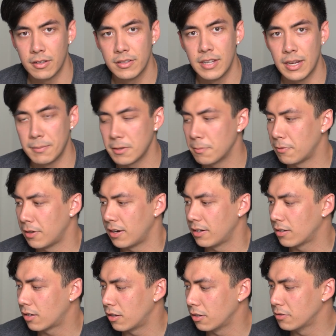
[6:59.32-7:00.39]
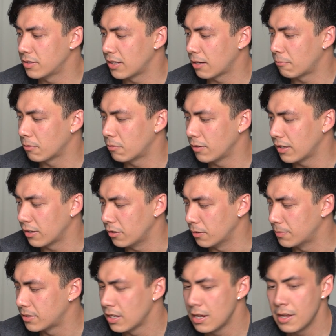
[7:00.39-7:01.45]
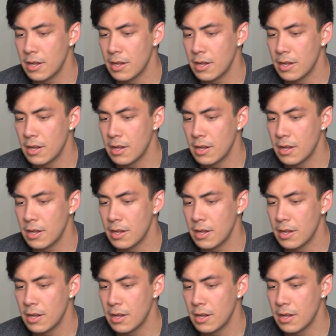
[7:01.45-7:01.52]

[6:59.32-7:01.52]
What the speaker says: name your brand, closed liquid cooling loops.